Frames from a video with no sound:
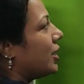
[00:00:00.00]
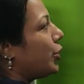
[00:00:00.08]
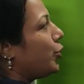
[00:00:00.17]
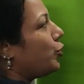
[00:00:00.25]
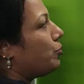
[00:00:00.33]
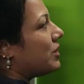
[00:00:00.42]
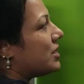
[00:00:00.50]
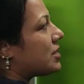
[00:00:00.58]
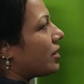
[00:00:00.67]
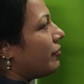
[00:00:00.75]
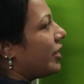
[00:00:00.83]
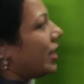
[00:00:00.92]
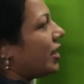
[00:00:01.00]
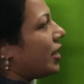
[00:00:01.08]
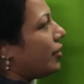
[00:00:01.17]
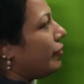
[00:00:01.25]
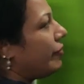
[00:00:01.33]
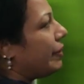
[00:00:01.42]
Humans, we are
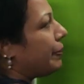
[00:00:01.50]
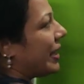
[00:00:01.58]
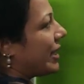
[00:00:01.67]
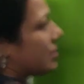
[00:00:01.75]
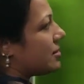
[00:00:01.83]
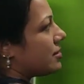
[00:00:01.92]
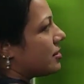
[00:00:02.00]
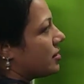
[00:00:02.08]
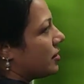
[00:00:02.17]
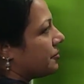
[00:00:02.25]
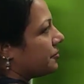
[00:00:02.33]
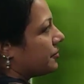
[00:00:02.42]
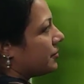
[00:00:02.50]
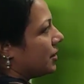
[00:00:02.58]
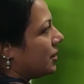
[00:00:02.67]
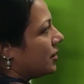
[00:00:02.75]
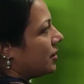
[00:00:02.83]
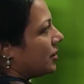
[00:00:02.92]
viviparous.
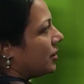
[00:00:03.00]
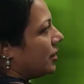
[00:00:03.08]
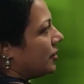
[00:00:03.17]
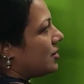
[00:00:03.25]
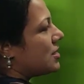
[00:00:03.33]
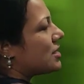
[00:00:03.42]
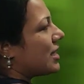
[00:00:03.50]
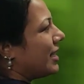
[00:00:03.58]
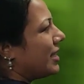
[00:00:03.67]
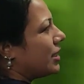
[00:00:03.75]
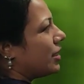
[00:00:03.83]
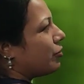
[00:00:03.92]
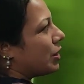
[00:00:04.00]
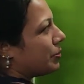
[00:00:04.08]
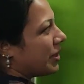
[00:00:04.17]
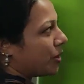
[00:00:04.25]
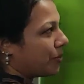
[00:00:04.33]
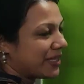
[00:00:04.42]
This is another
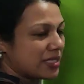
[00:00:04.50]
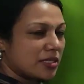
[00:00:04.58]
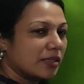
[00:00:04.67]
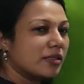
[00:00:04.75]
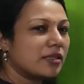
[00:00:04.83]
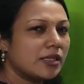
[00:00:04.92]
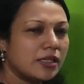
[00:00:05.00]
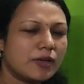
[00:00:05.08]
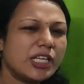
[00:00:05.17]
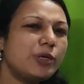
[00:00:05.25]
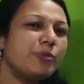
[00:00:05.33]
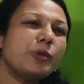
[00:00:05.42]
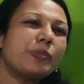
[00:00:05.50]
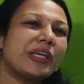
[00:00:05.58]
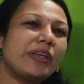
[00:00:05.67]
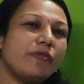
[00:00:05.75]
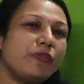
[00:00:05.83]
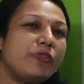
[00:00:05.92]
1-mark question. What do you mean
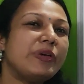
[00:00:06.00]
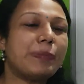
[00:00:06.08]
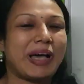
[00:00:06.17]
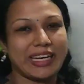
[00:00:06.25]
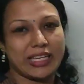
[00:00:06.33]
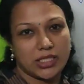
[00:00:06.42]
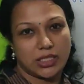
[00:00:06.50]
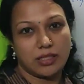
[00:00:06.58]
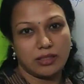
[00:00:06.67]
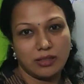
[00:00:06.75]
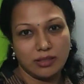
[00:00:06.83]
by viviparity?